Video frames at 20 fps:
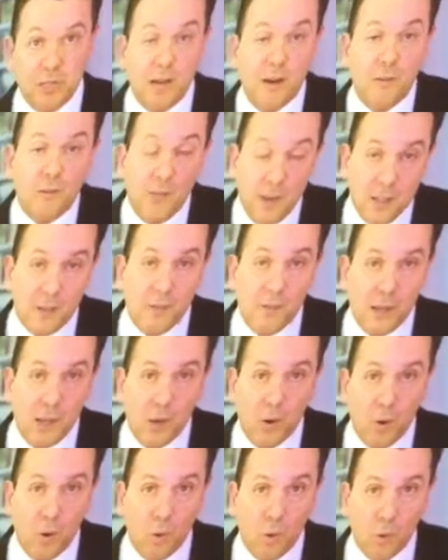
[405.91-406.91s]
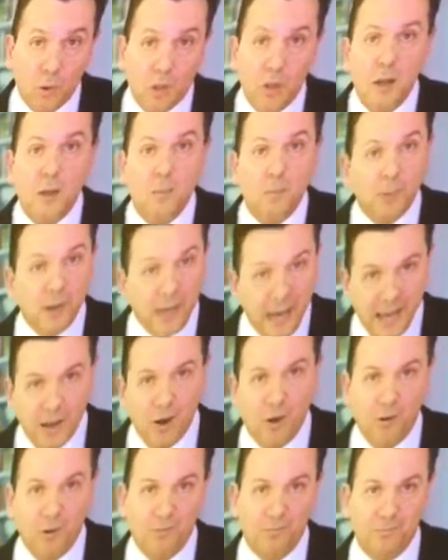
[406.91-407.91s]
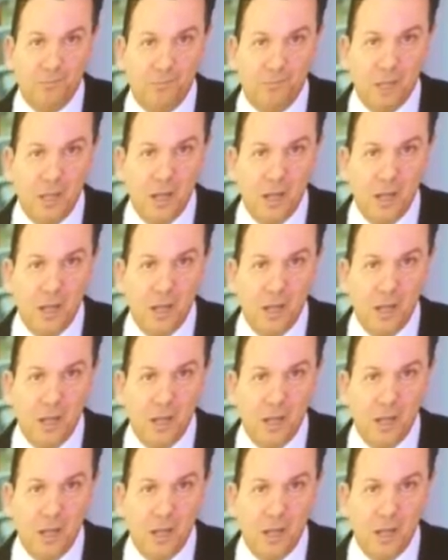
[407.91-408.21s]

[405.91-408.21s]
had effectively called play on.